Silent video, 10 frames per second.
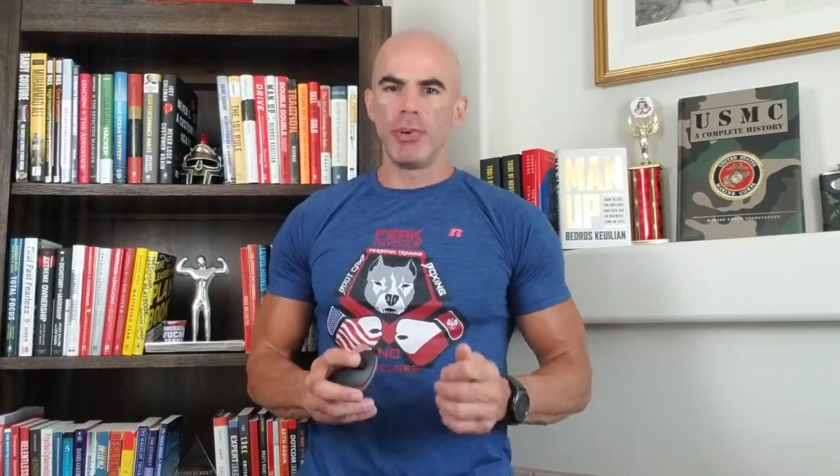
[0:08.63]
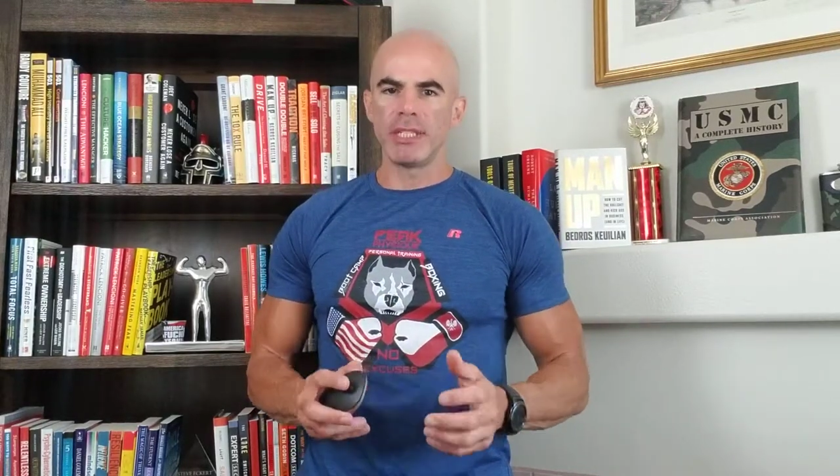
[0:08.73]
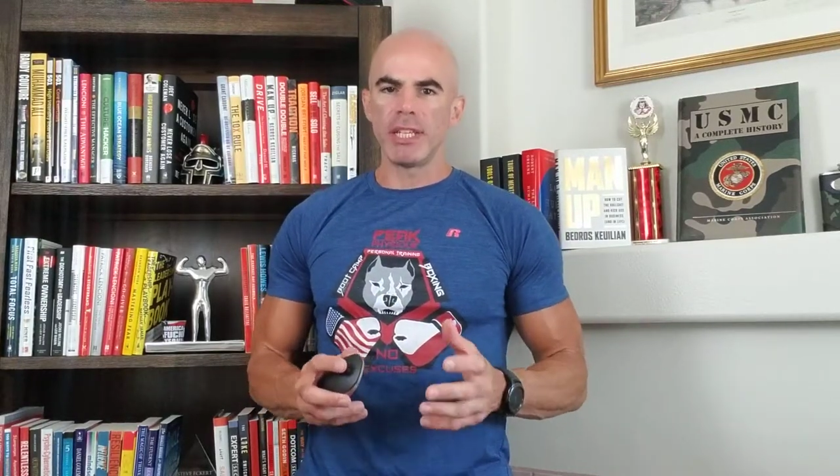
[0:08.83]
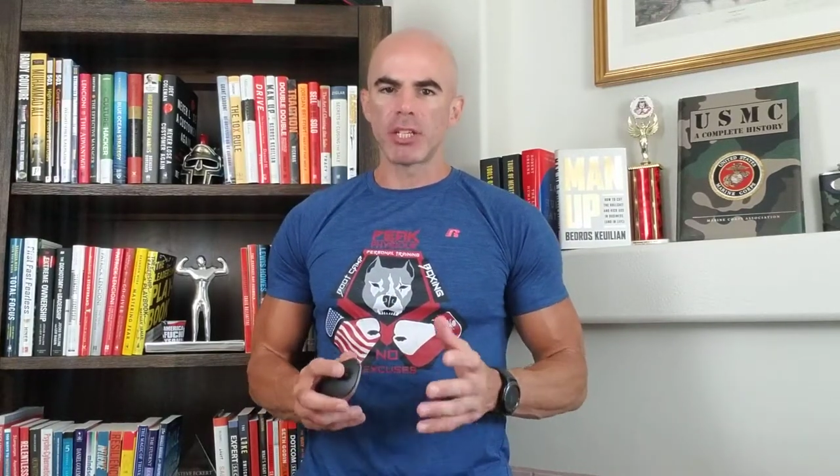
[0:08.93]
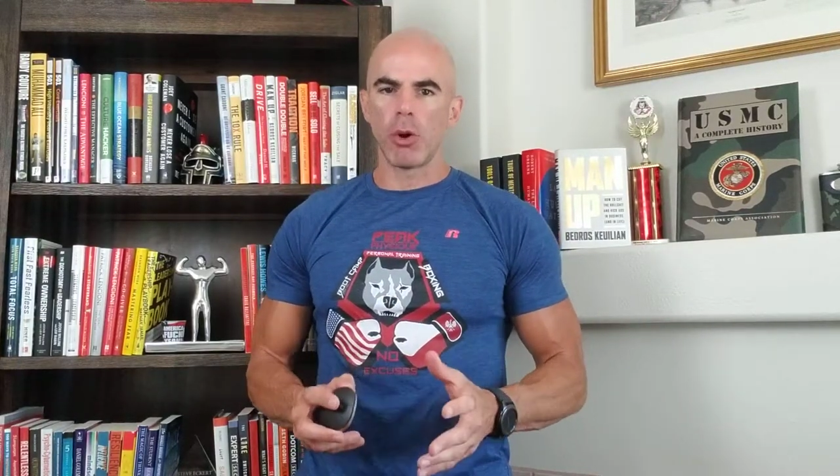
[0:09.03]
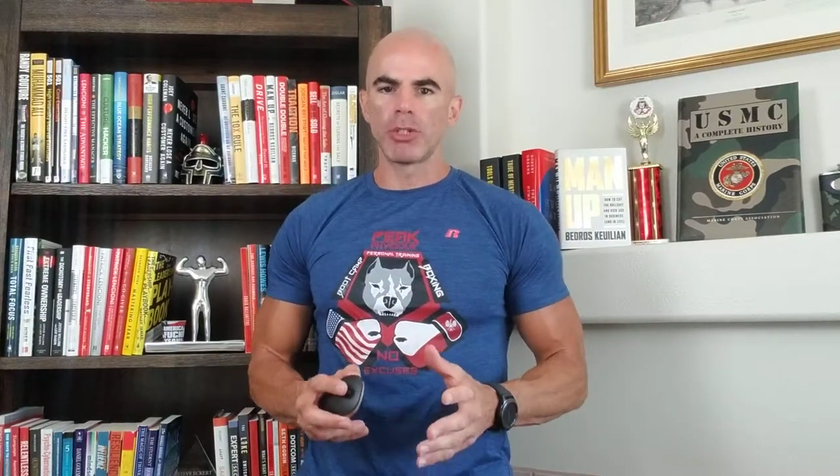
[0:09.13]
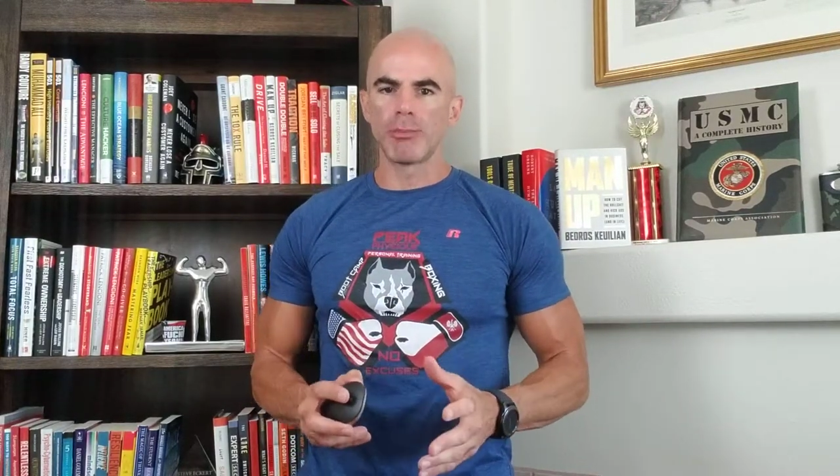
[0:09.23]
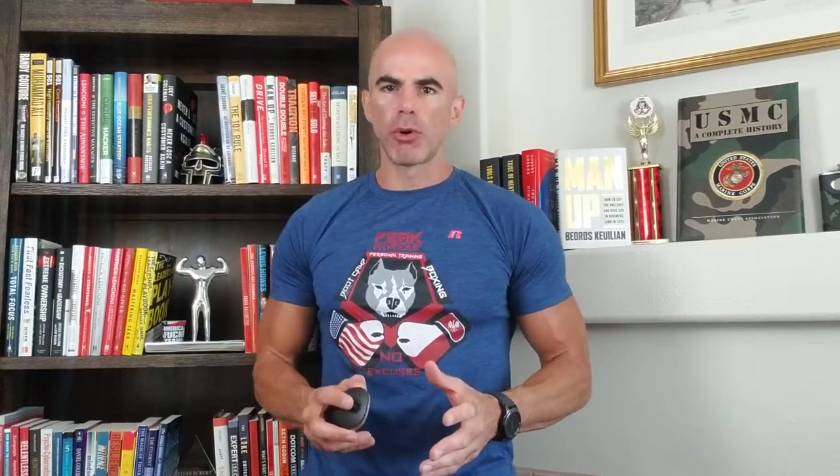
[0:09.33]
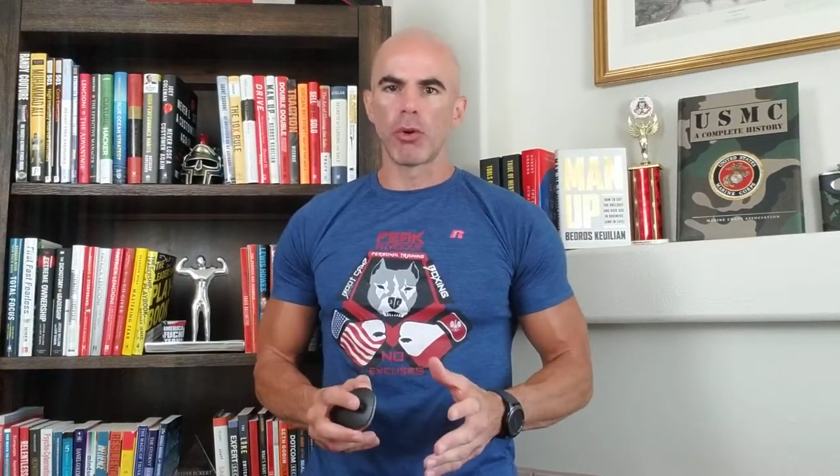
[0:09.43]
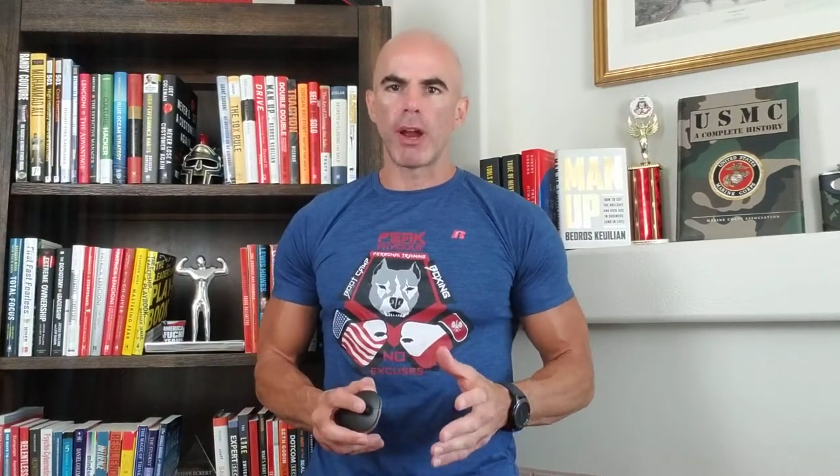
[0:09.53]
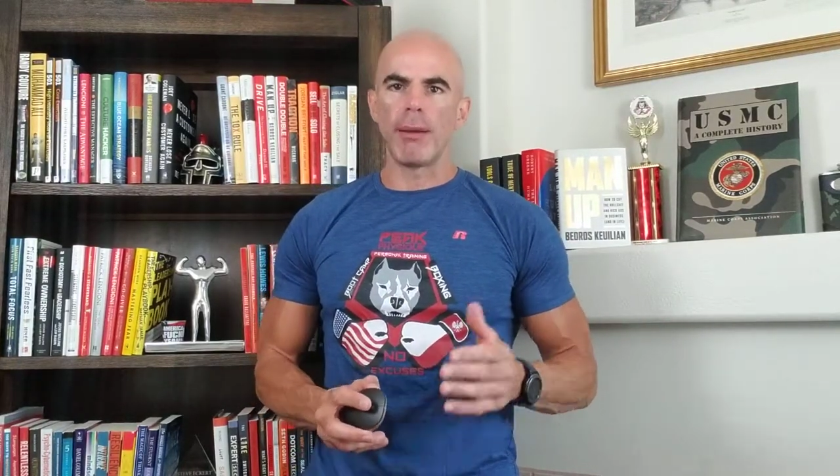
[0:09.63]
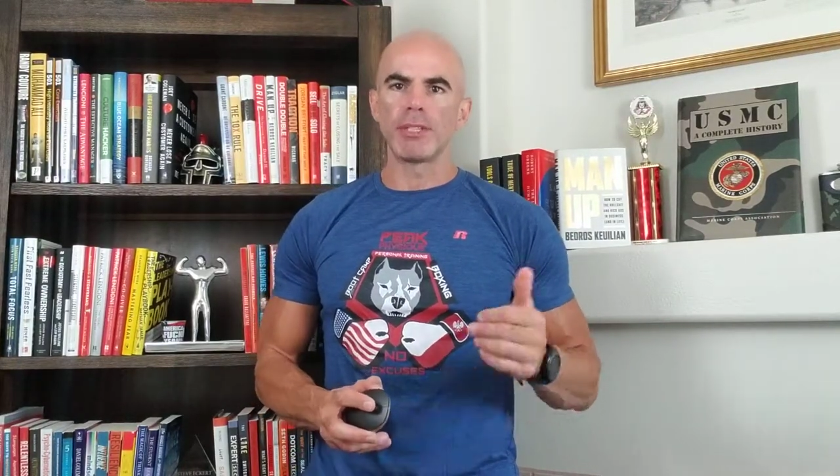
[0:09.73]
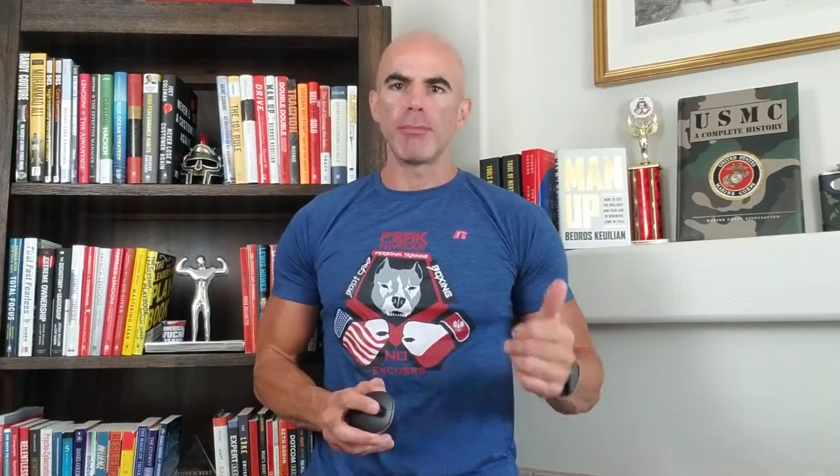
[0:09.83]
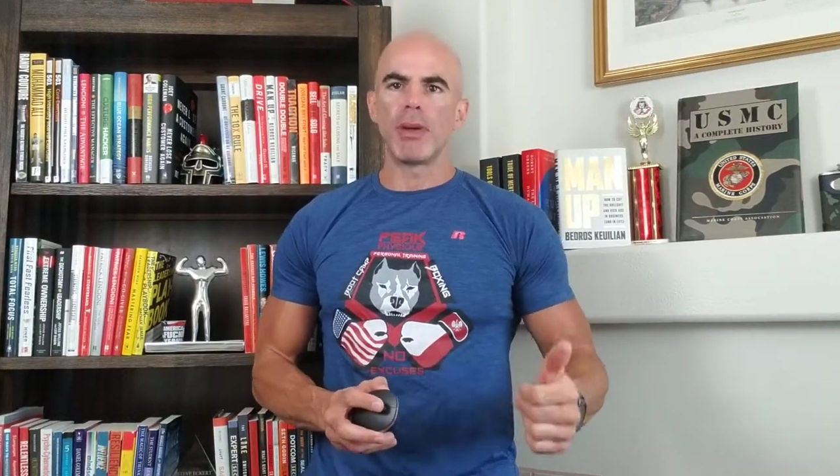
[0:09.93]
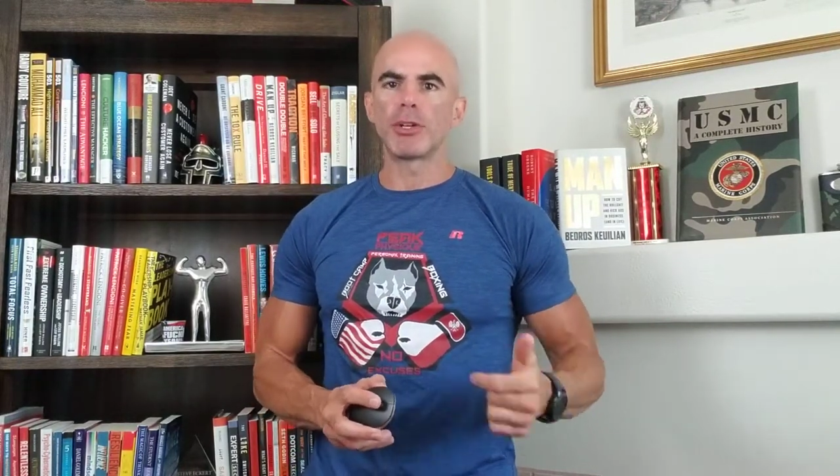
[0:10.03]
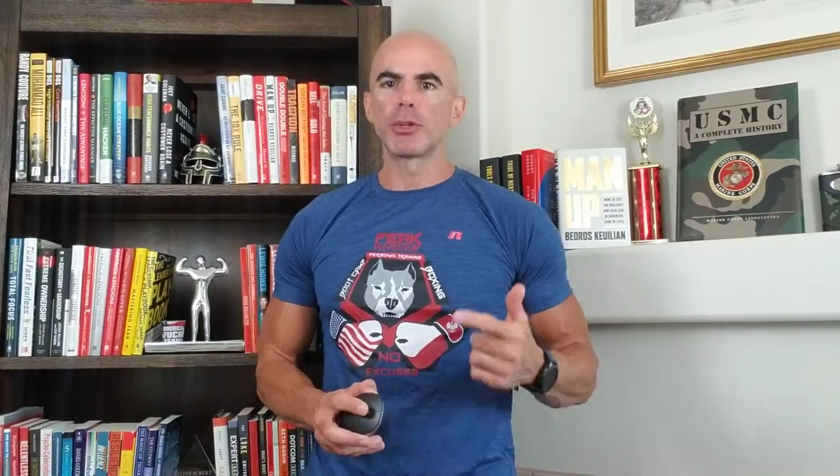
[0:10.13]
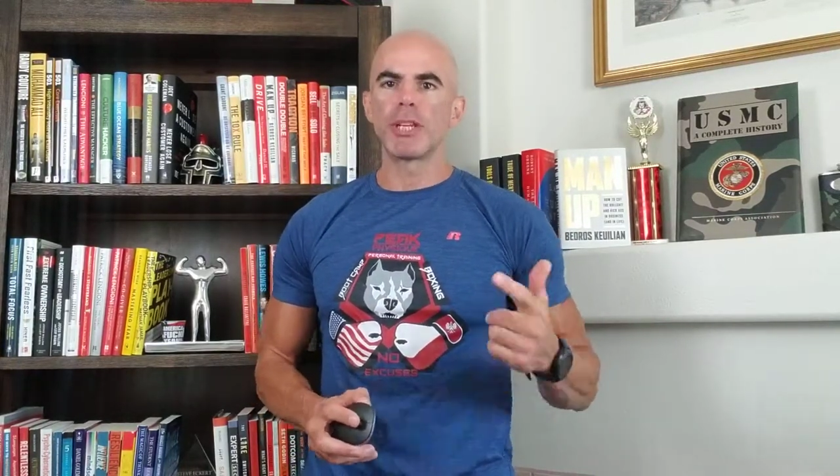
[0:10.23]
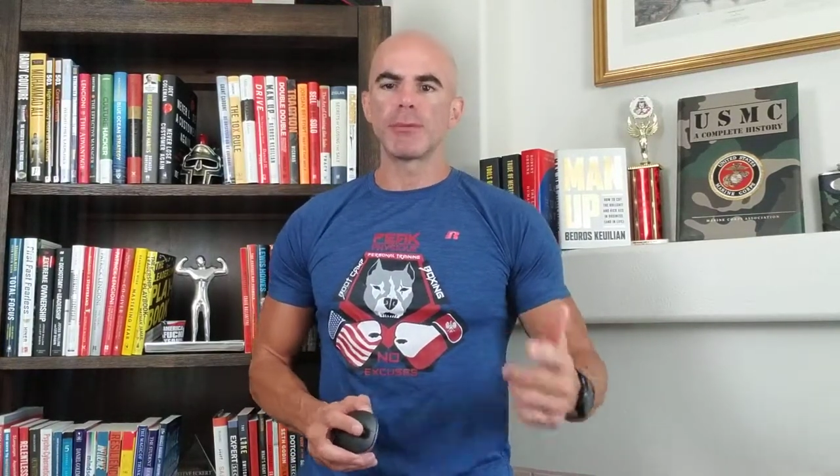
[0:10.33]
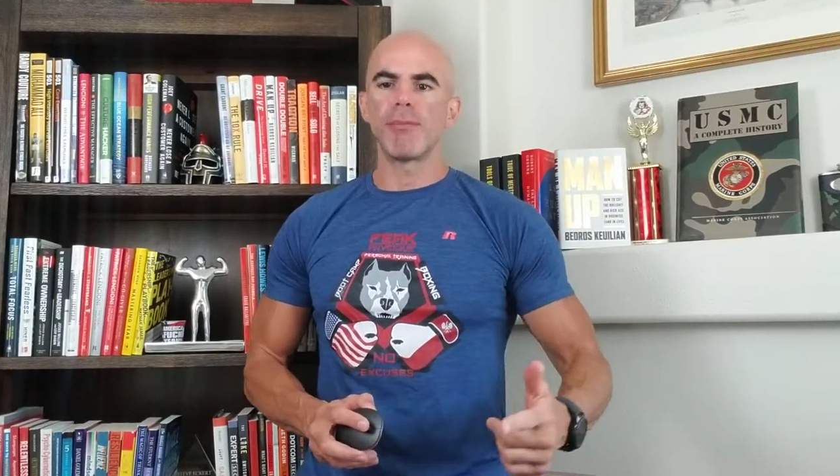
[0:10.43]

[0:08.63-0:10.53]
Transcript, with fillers: business coaching programs, mentorships,